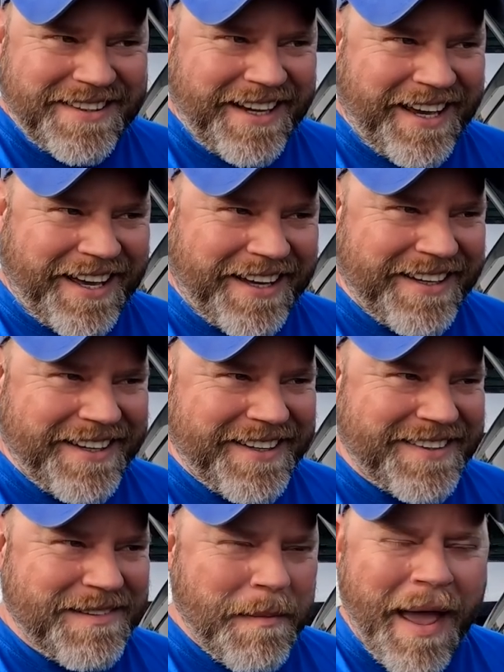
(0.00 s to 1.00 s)
Yeah,
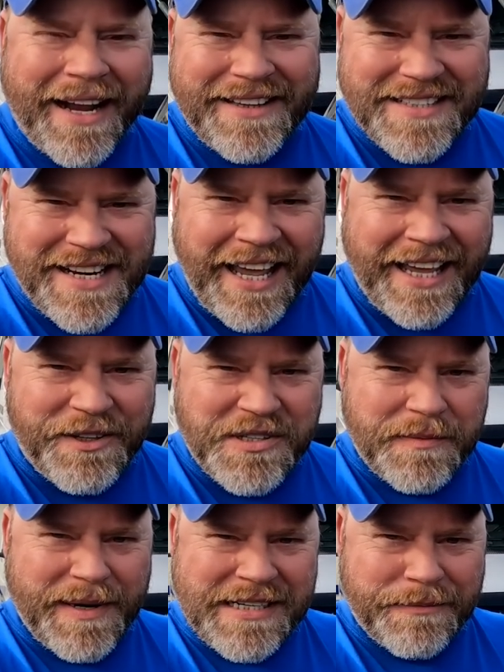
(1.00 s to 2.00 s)
remember back in the day, it used
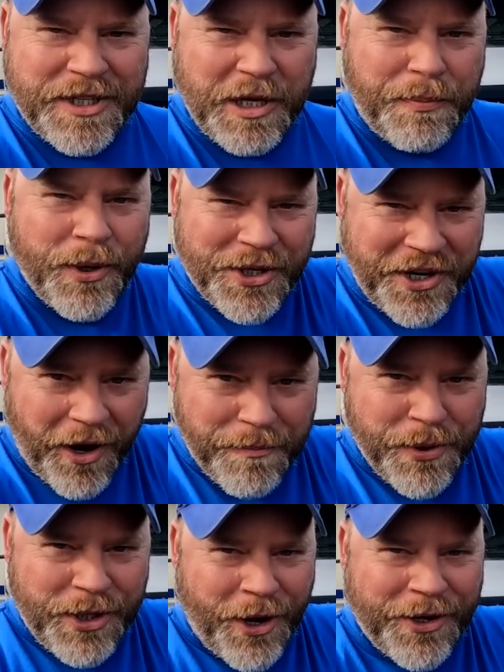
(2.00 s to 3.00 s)
to be something that you
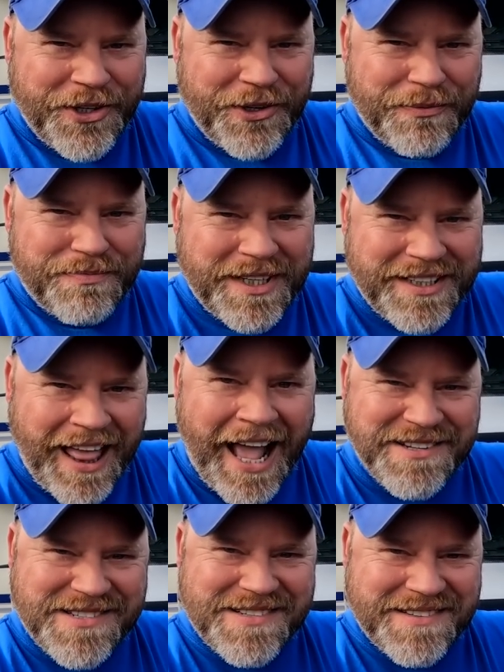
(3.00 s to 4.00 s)
put on your
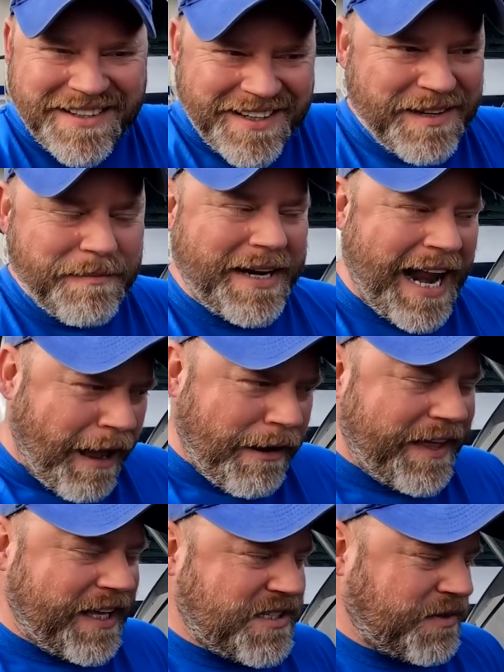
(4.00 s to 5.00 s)
glass, but now I
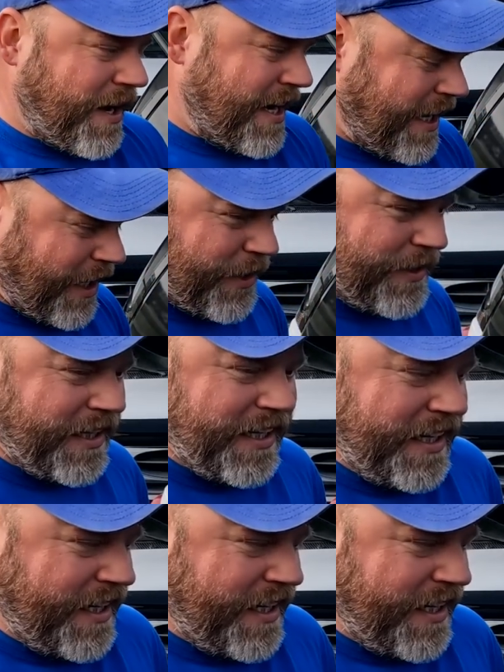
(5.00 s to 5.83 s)
think it's the radio.